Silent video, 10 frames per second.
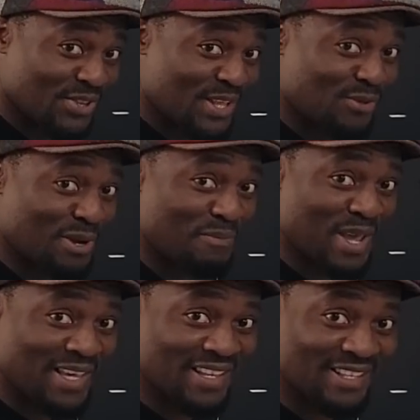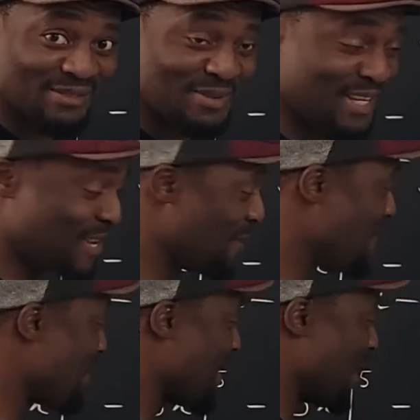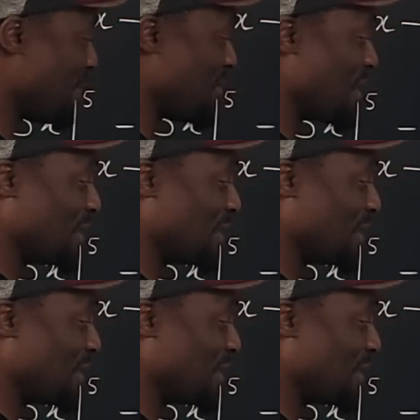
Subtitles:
That's why I'm making this video. I'm going to